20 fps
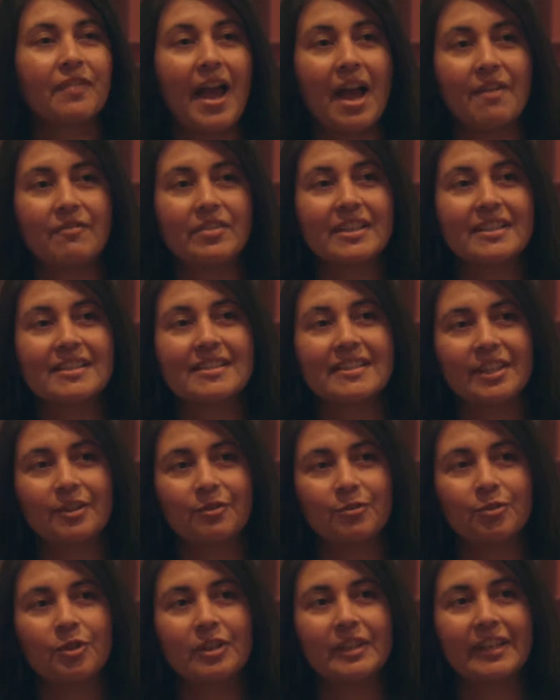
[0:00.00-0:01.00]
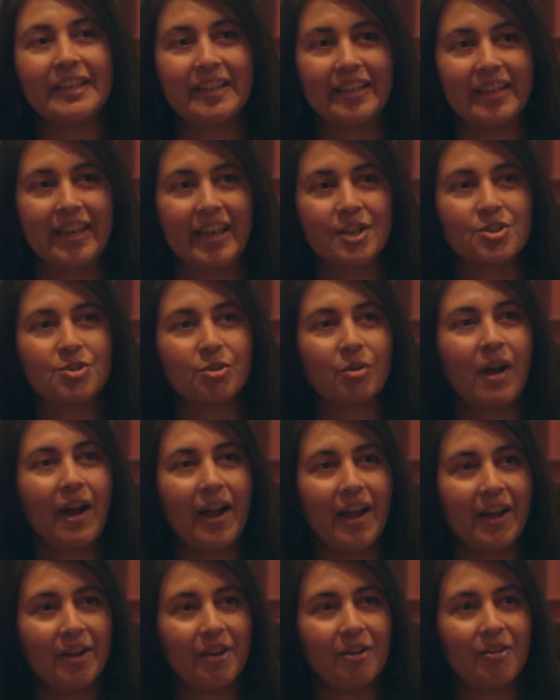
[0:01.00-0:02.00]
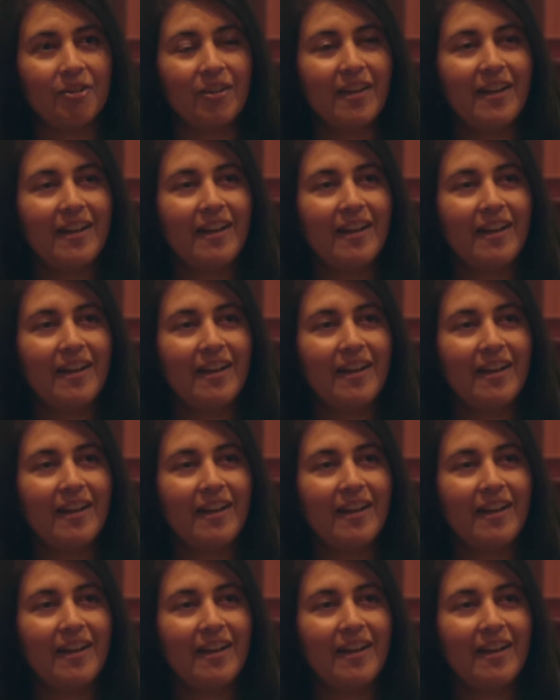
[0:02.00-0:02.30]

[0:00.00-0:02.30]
Advocacy for LeadingAge Ohio.